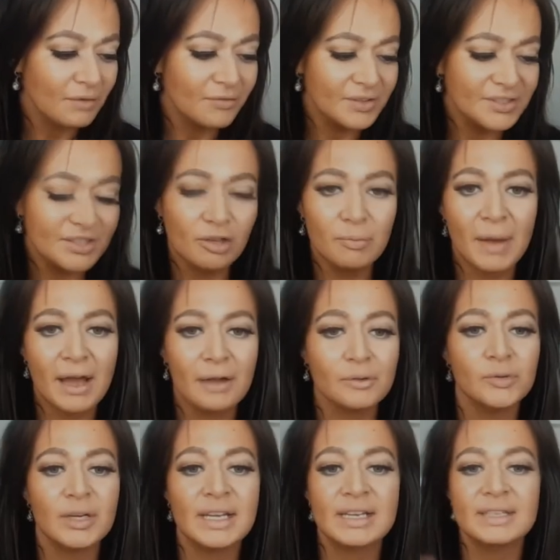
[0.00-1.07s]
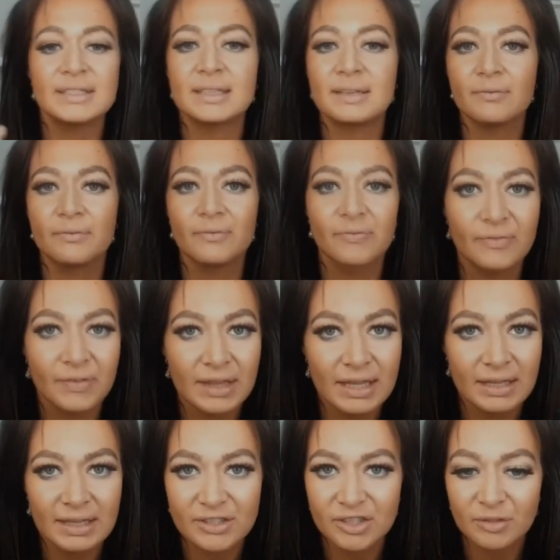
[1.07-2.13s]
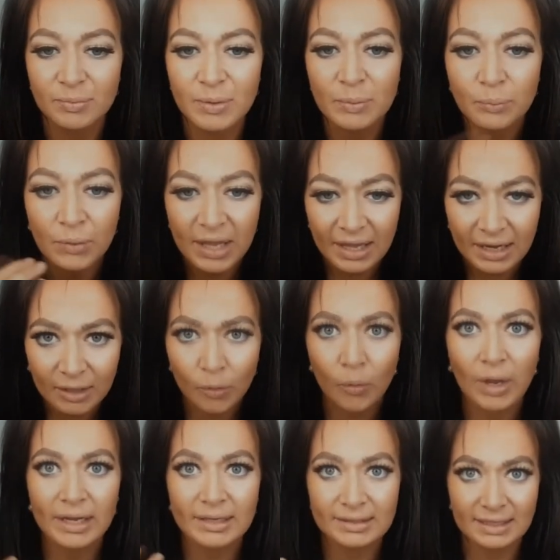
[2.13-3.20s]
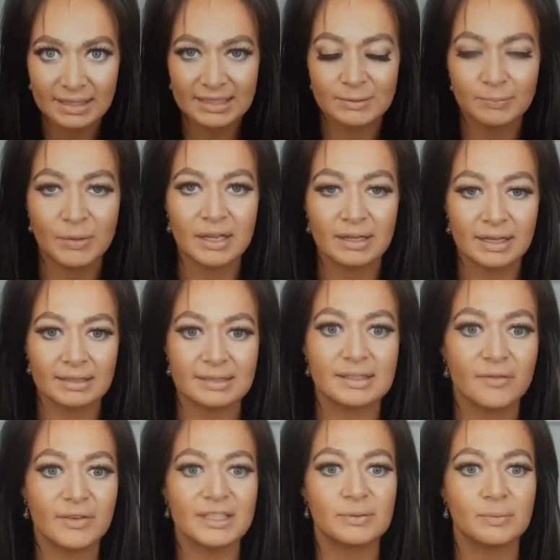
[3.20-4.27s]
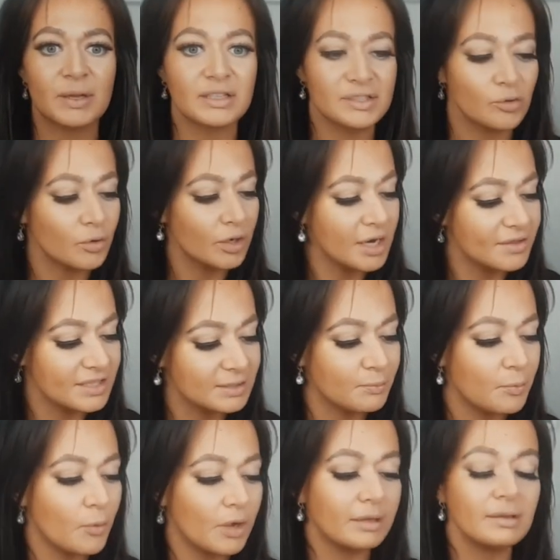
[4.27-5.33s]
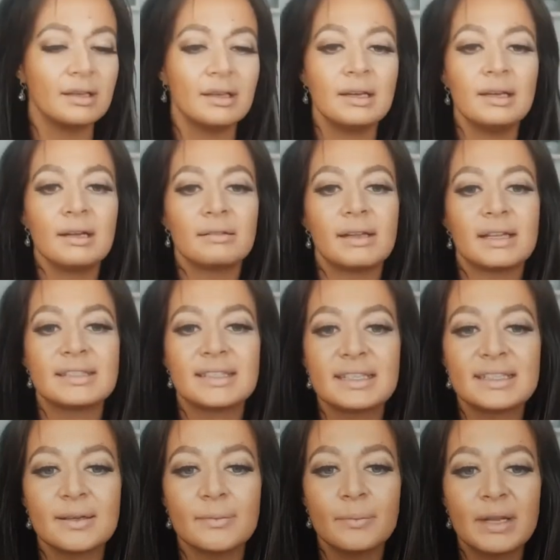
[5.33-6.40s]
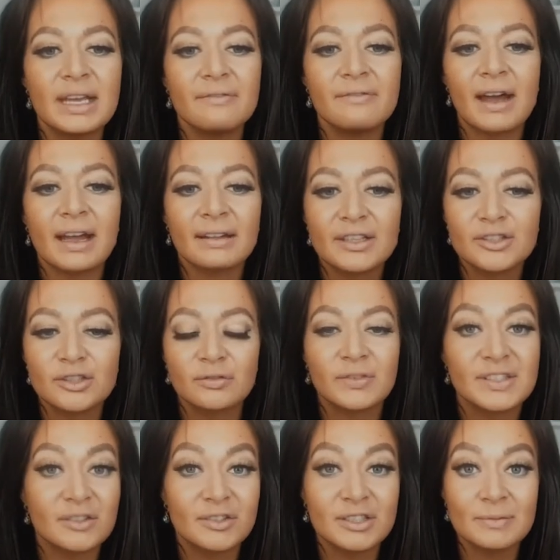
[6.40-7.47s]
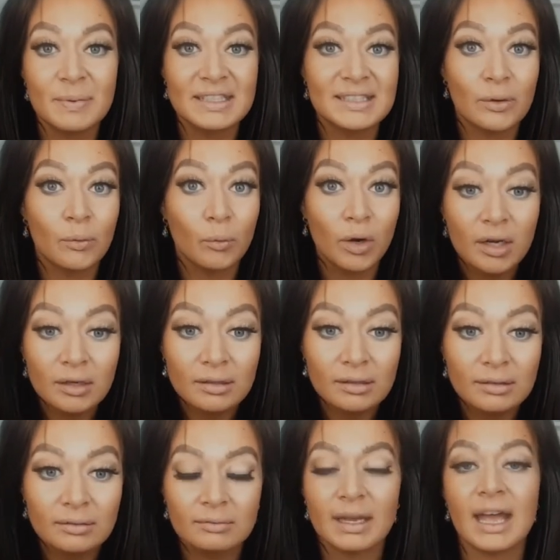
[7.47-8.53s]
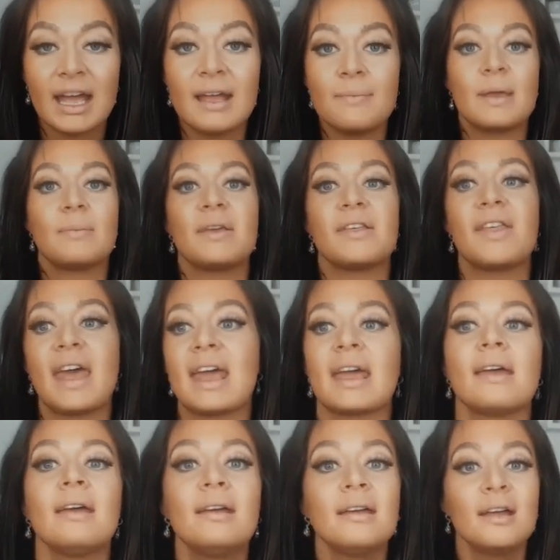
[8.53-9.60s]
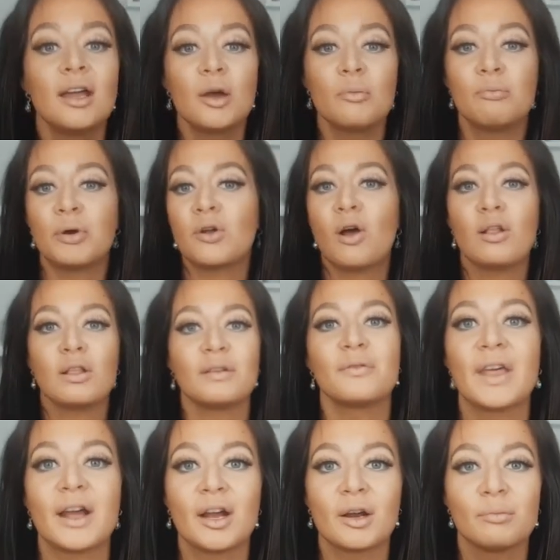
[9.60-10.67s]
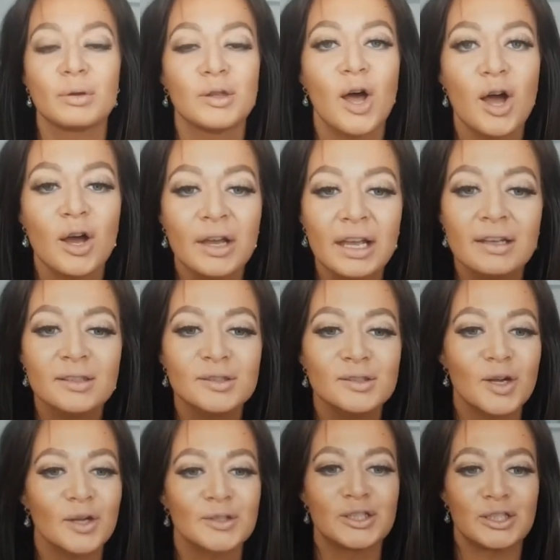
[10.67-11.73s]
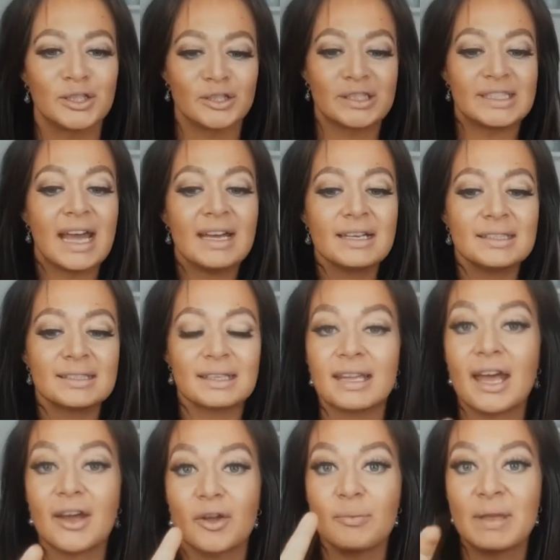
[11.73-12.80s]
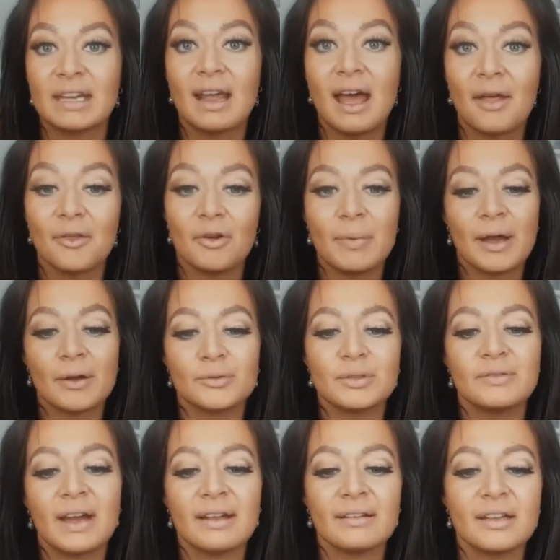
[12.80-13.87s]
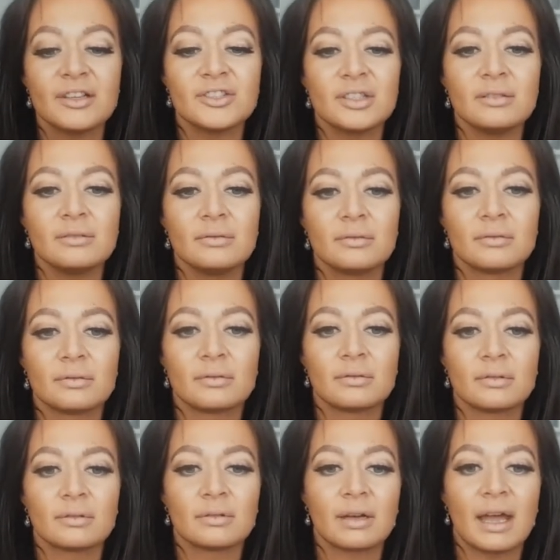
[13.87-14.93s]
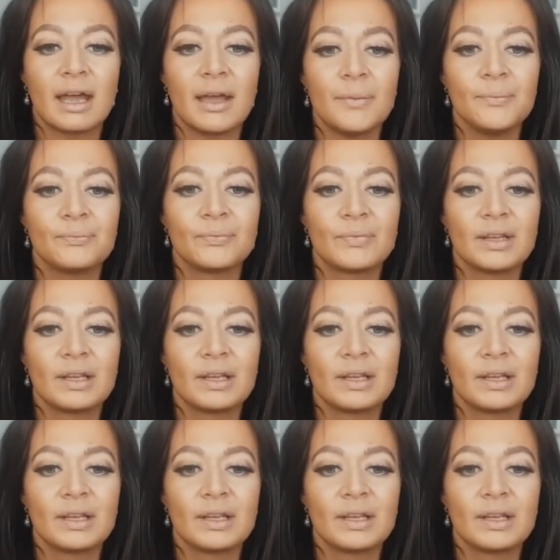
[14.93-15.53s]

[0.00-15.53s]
physical boundaries, this should be getting quite self-explanatory at this point. Let's say somebody violates your physical space at work. Okay. Maybe they put all of their belongings onto your desk, and that could be another boundary violation. Okay.